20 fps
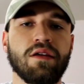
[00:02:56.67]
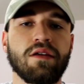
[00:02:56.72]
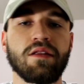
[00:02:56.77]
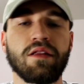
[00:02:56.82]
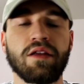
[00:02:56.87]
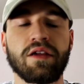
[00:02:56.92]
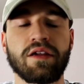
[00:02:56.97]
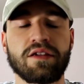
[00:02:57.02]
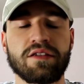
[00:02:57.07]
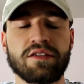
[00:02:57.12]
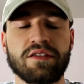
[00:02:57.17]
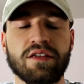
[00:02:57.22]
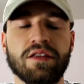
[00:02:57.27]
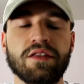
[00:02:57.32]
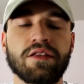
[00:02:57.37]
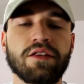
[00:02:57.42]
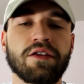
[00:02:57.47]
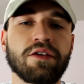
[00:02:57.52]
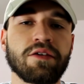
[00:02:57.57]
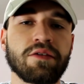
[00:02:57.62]
Like I
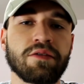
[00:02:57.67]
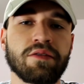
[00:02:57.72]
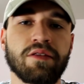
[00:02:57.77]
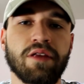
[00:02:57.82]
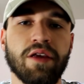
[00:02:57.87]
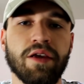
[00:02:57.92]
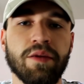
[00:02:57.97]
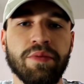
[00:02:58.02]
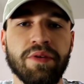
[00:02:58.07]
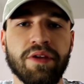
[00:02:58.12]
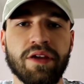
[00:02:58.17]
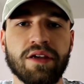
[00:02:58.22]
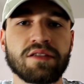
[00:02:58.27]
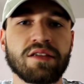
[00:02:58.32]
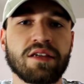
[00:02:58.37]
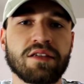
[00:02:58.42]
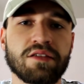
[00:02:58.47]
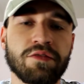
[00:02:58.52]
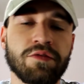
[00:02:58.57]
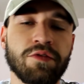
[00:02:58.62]
said though, APS
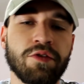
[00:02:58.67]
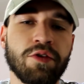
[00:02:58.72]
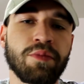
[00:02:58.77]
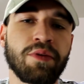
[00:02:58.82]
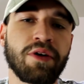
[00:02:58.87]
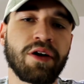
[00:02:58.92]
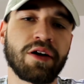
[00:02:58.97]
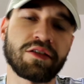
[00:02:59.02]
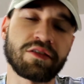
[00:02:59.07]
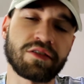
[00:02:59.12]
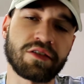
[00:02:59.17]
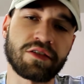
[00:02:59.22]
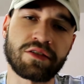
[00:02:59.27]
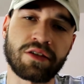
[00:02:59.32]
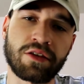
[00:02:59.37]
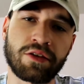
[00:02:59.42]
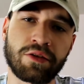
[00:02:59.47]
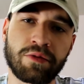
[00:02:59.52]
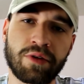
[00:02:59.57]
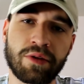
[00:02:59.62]
has a full parts list
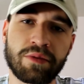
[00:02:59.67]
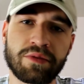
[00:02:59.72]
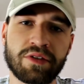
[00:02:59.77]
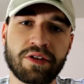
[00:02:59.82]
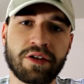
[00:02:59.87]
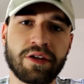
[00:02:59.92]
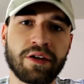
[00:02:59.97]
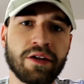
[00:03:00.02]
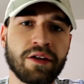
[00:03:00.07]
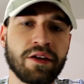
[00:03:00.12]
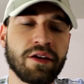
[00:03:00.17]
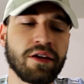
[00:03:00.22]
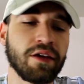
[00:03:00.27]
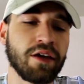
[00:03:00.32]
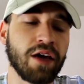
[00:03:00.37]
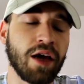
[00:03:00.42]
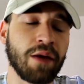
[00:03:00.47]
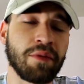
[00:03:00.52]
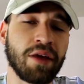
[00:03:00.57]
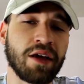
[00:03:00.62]
on their website.
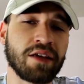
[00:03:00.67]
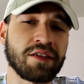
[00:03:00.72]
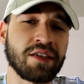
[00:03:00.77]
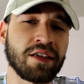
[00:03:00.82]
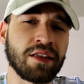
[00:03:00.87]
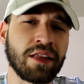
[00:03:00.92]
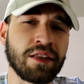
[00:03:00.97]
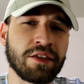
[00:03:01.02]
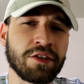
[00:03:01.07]
I'm not saying that